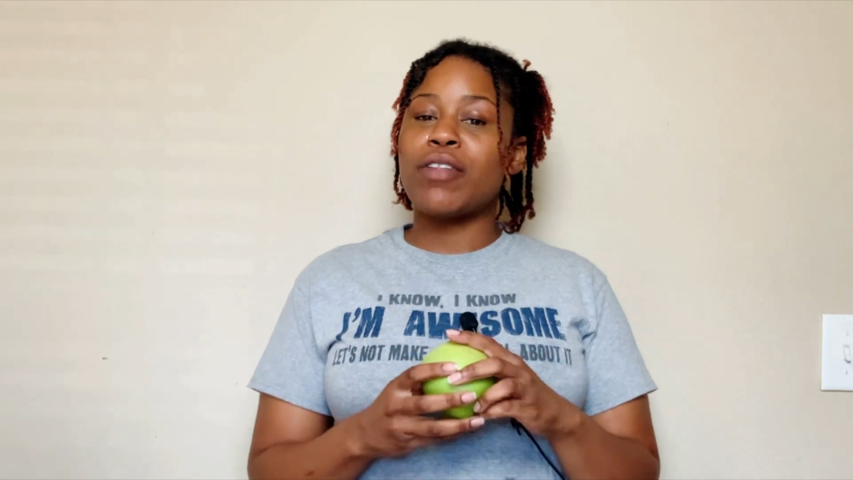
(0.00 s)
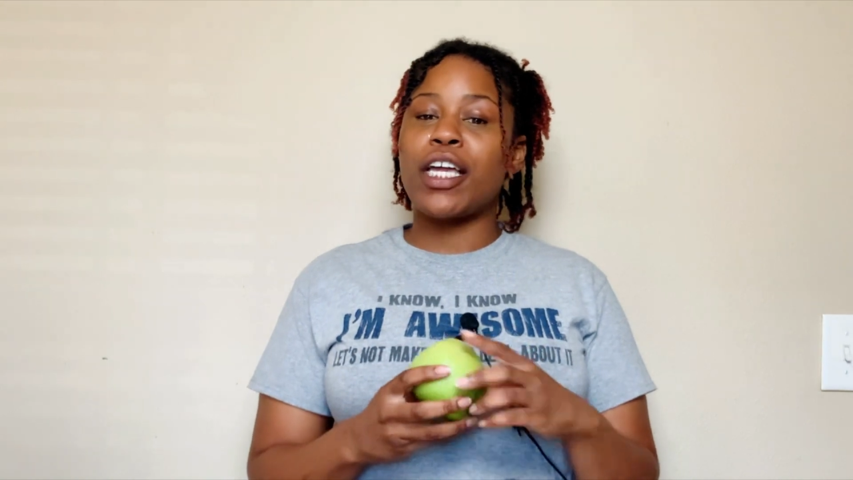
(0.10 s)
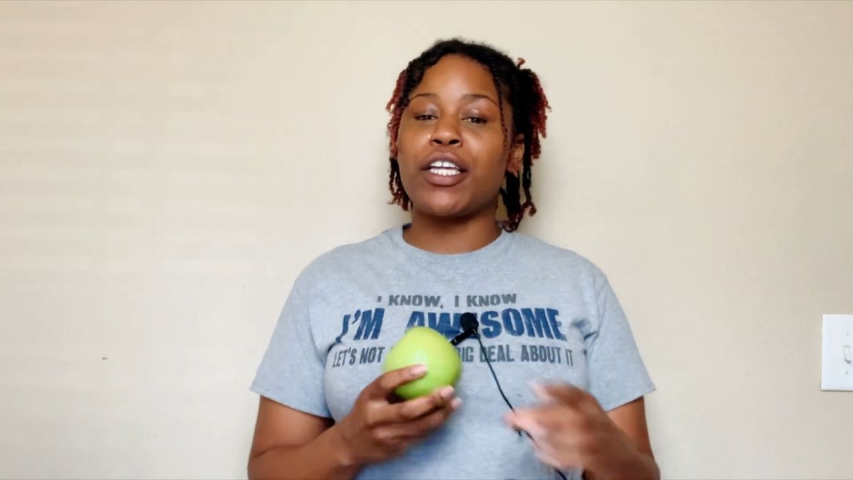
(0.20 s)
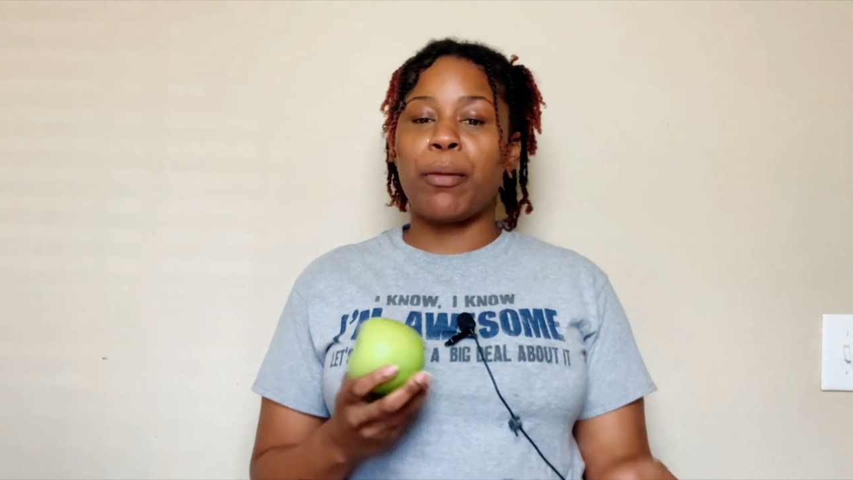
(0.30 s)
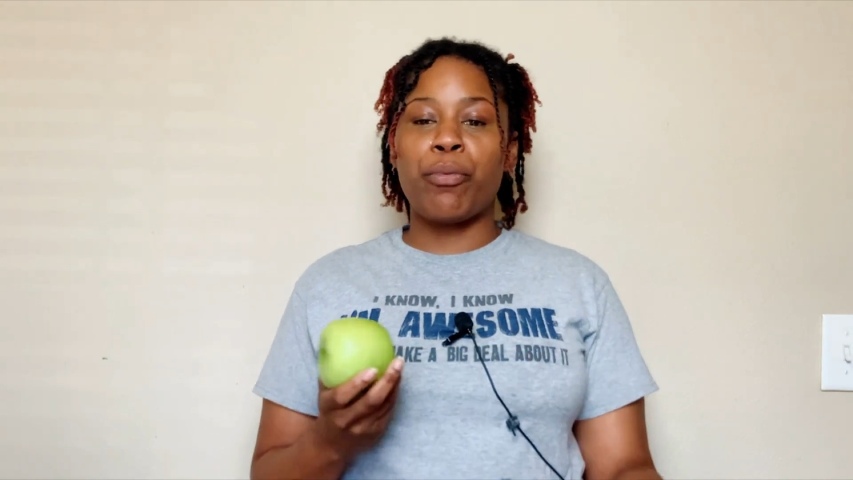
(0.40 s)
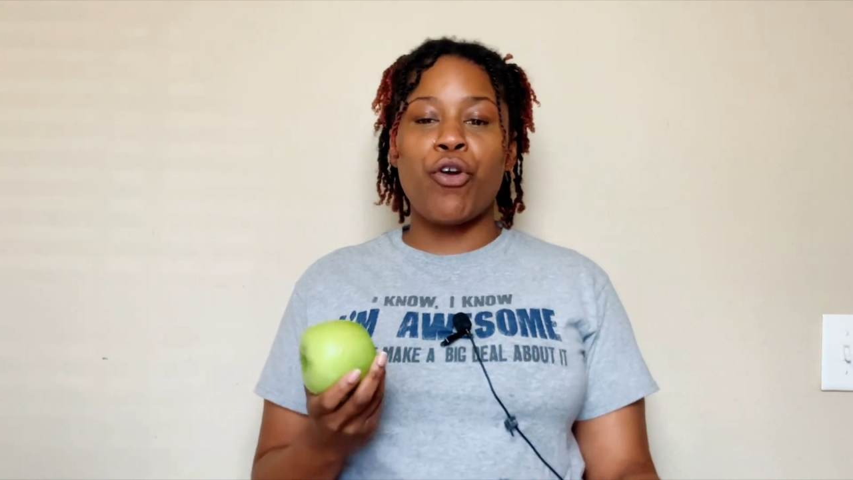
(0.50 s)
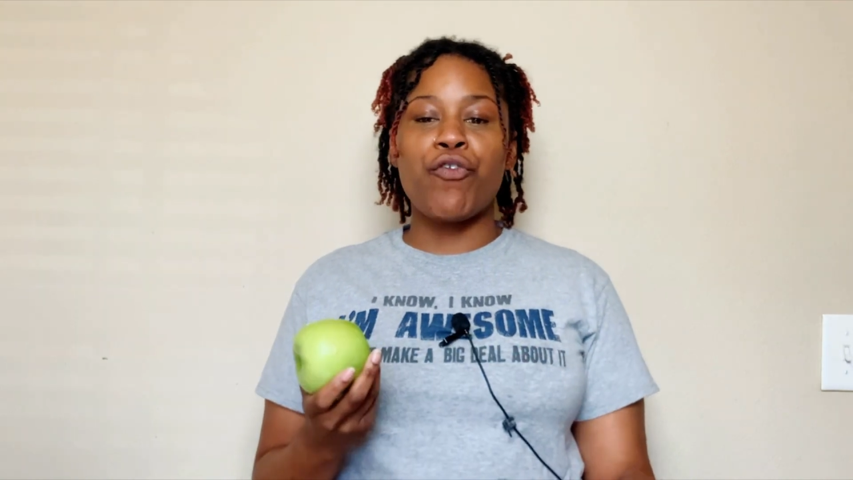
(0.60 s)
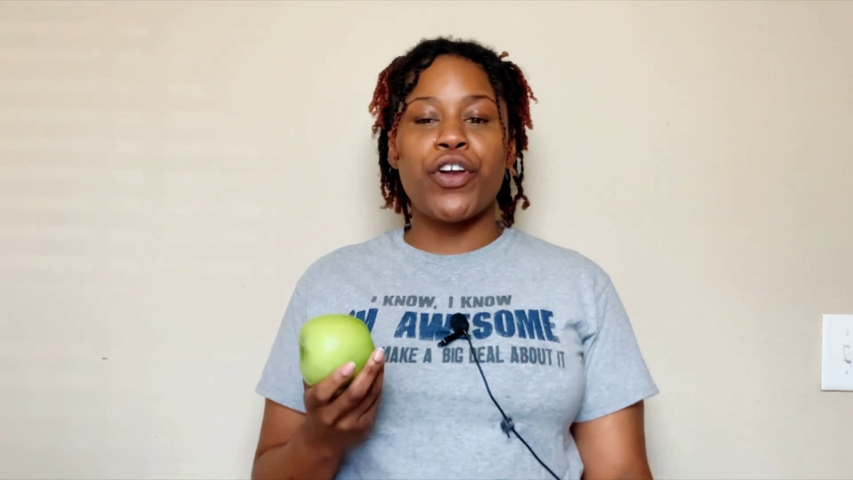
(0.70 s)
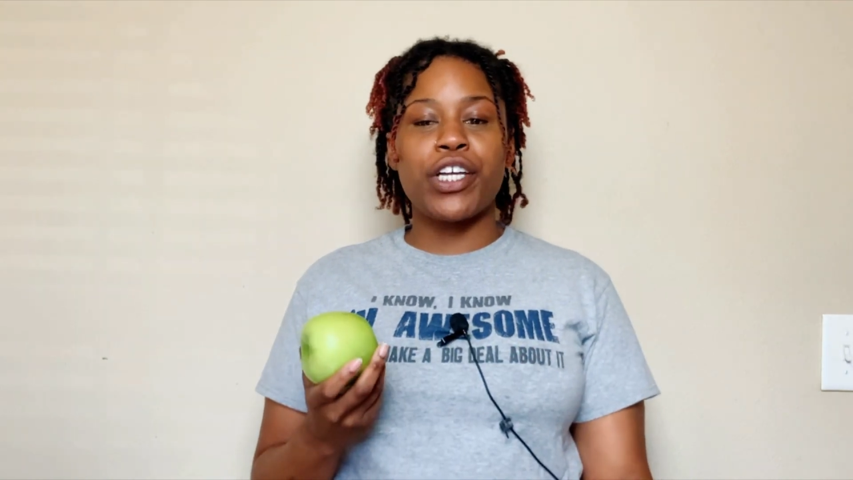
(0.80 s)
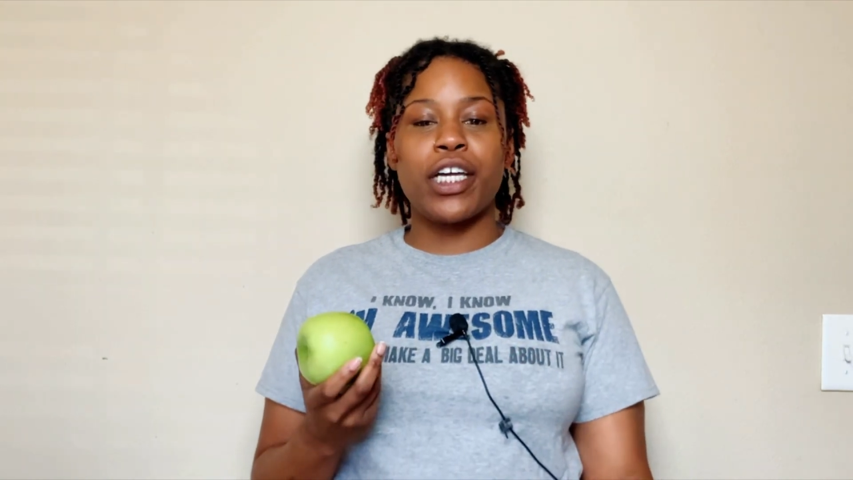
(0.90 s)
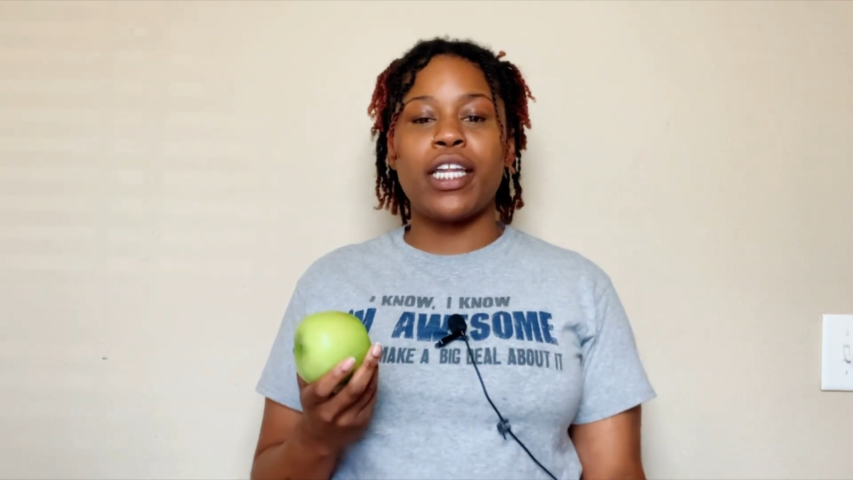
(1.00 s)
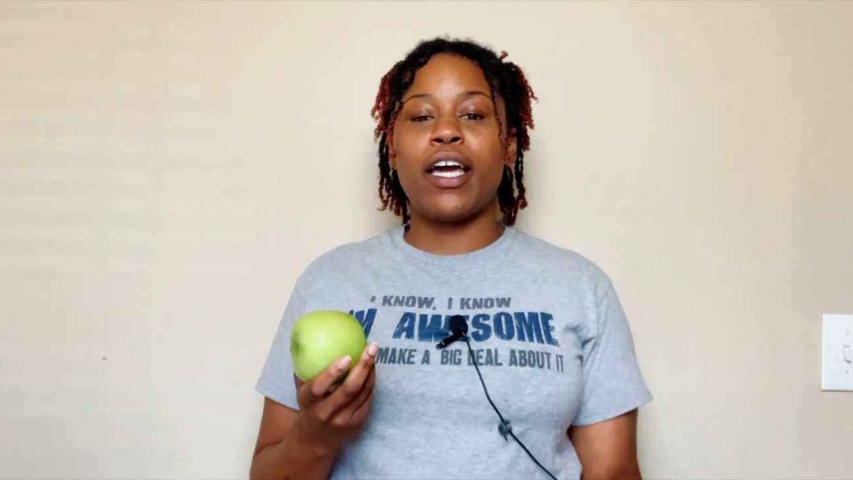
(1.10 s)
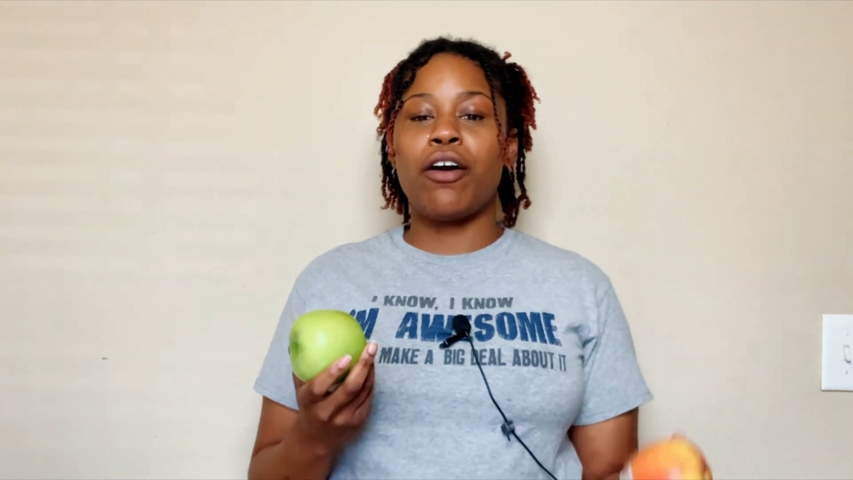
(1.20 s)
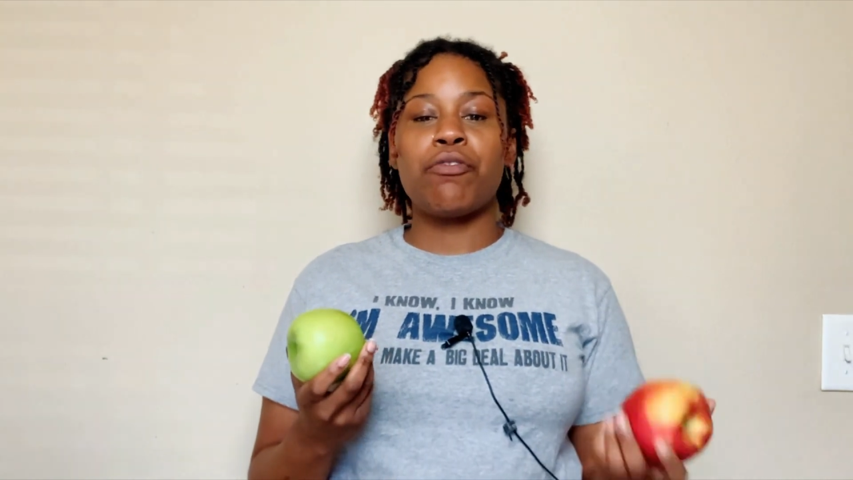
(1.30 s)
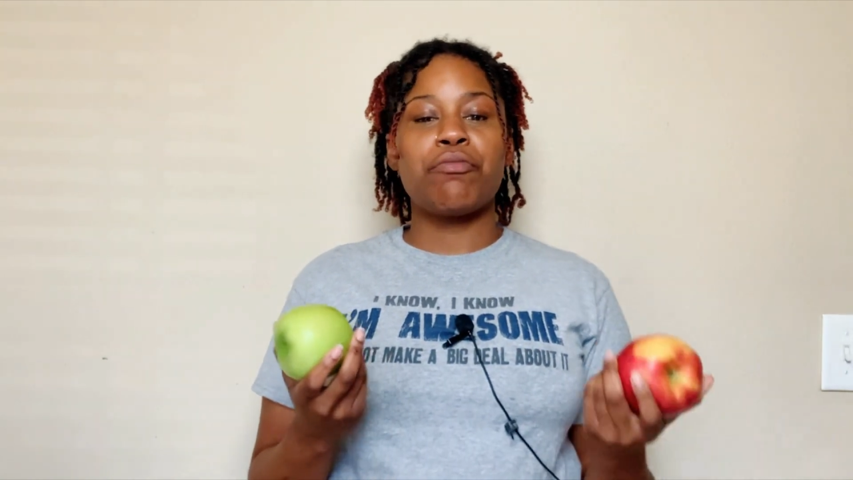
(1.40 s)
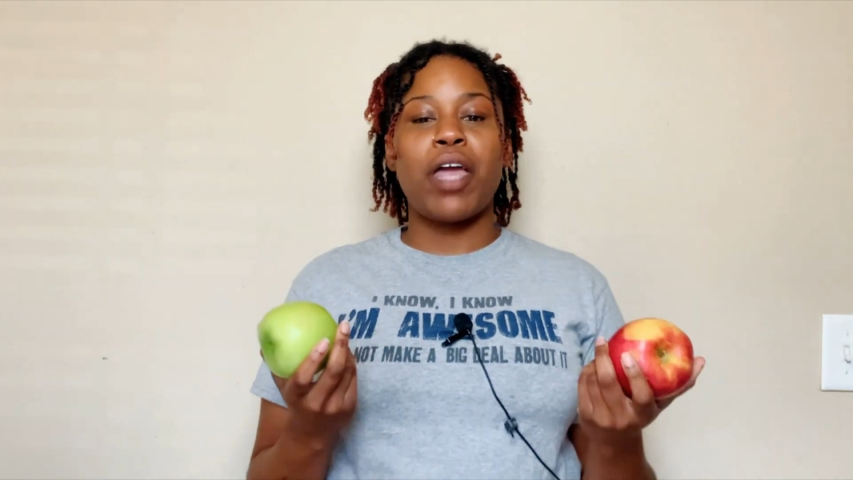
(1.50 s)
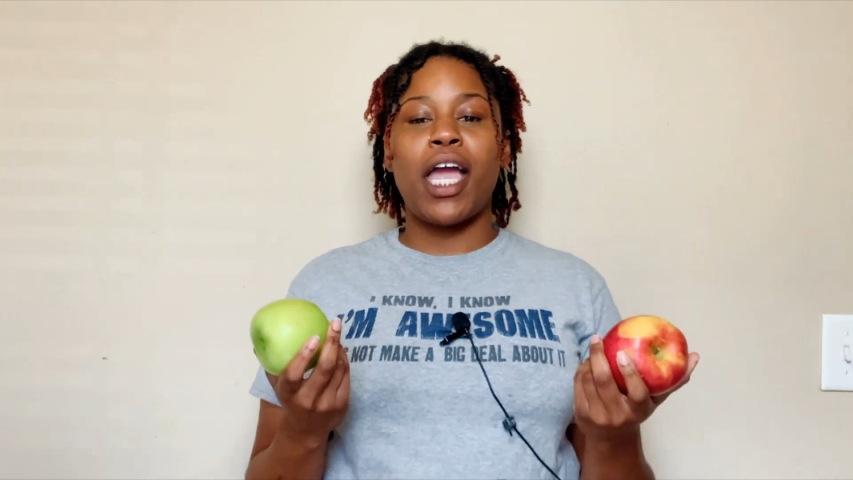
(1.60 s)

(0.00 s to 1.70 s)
They can improve your gut health,